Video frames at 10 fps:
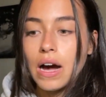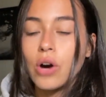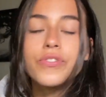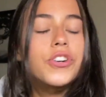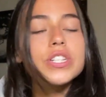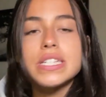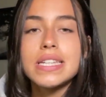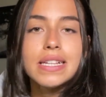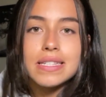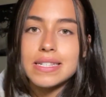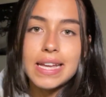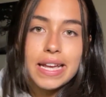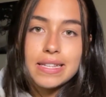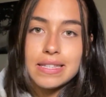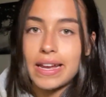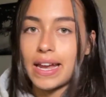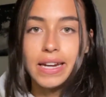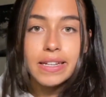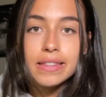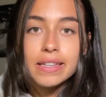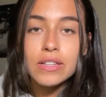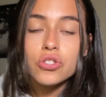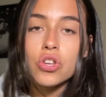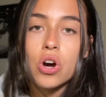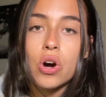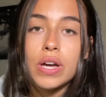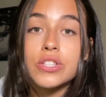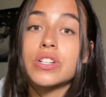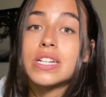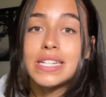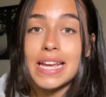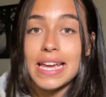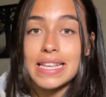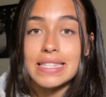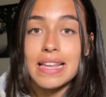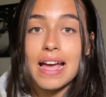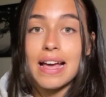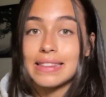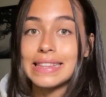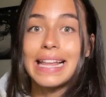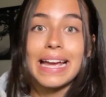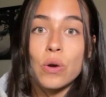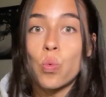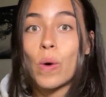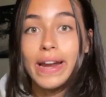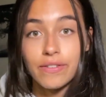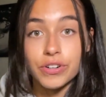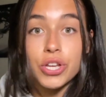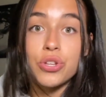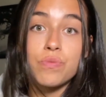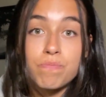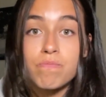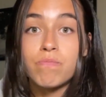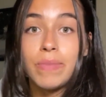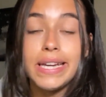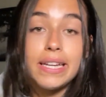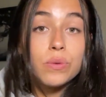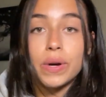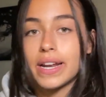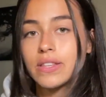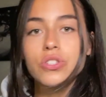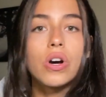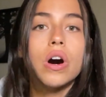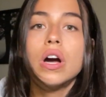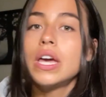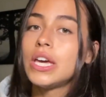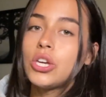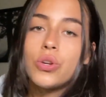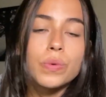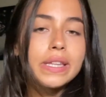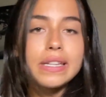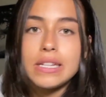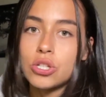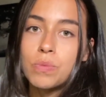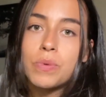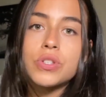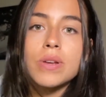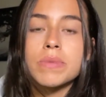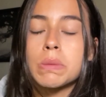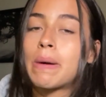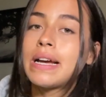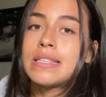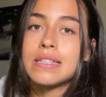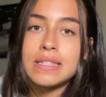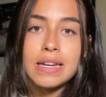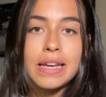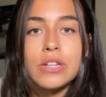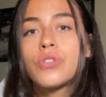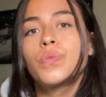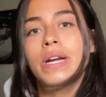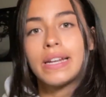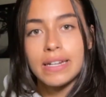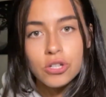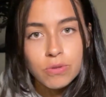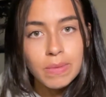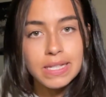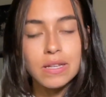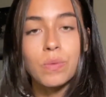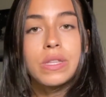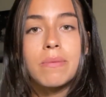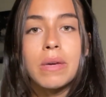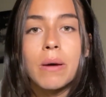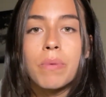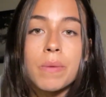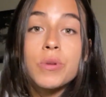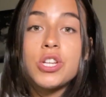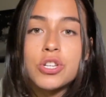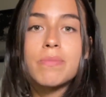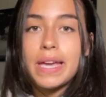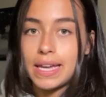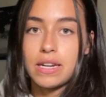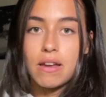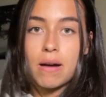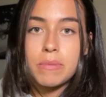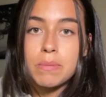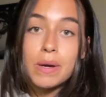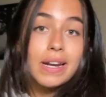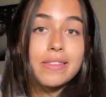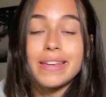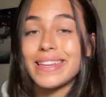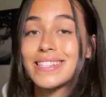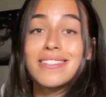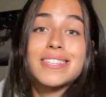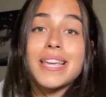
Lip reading: Of course it doesn't taste like anything, so it's gonna taste like whatever you eat with it. So you really need to put some spices in it, you really need to mix it with the meal prep, you need to make it yummy, but I think it's the